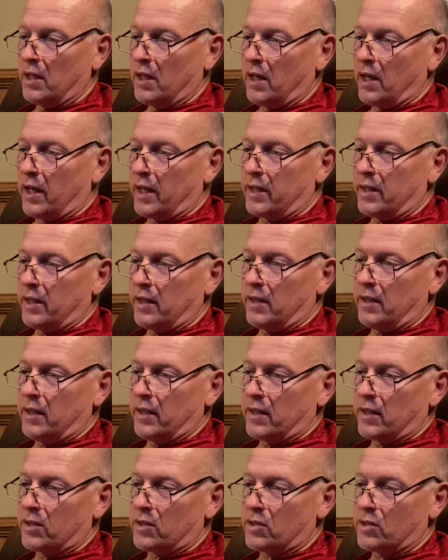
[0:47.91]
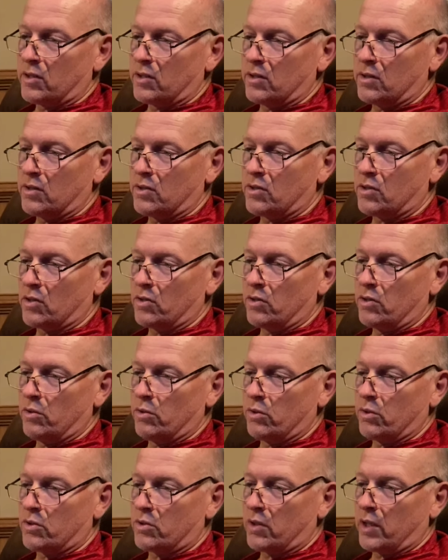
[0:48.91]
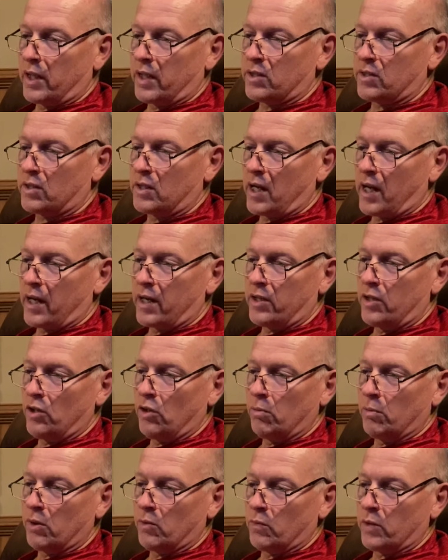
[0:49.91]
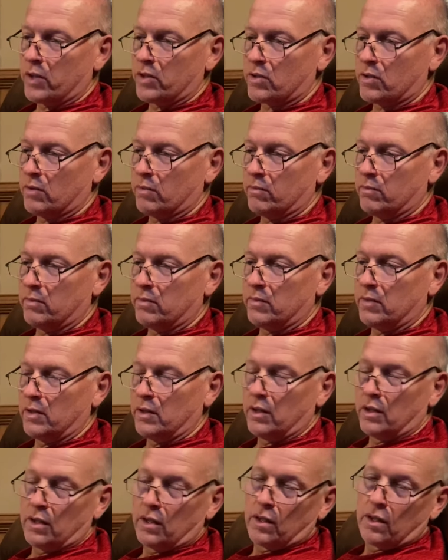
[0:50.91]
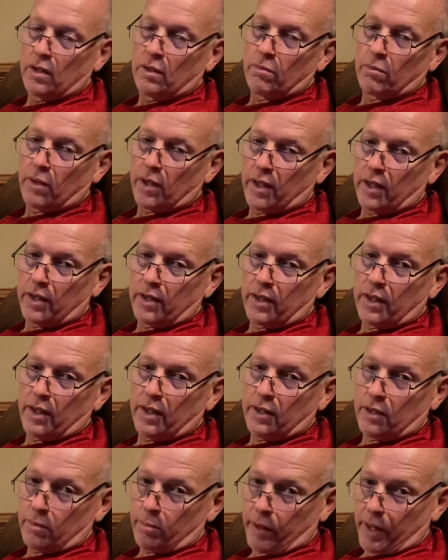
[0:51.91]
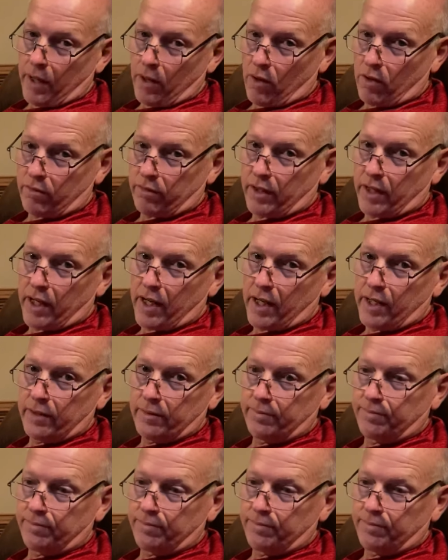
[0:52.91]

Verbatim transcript: I did this so you would trust not in human wisdom, but in the power of God.